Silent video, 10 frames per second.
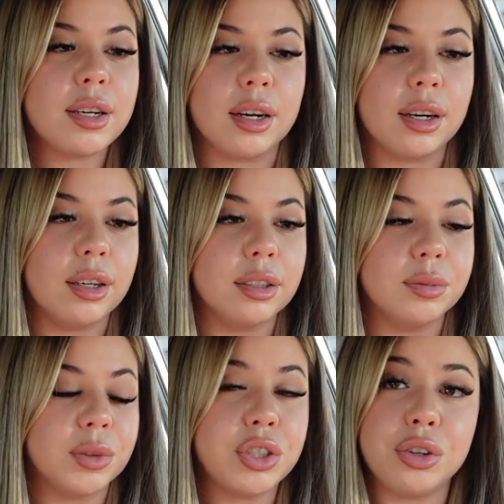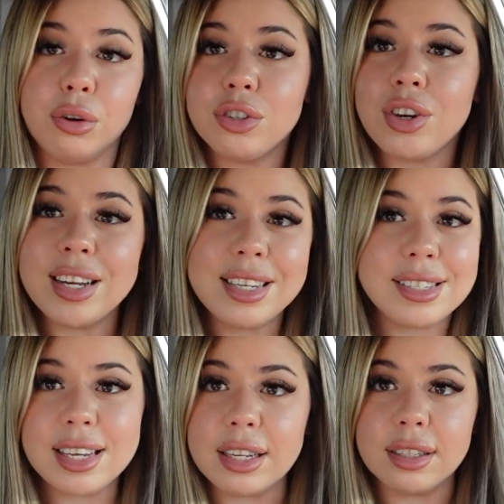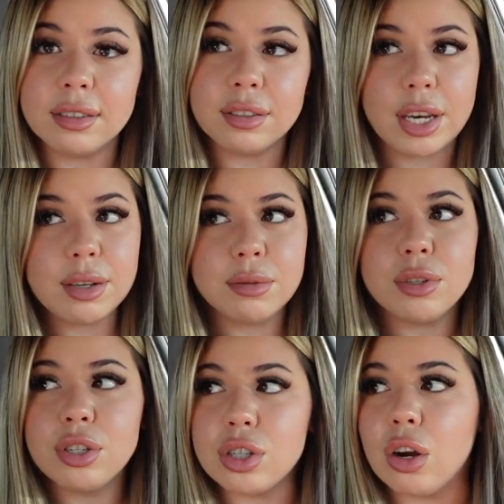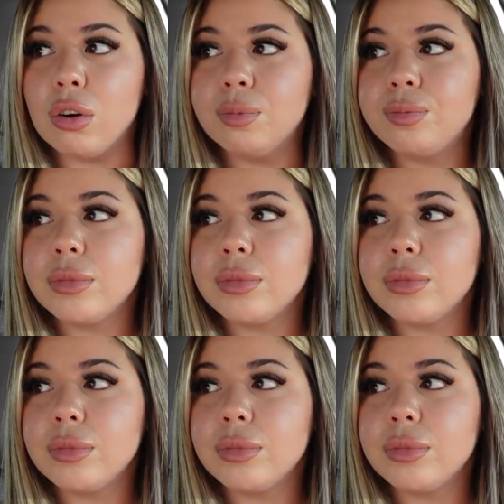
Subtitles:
because your girl's trying to get skinny, okay? So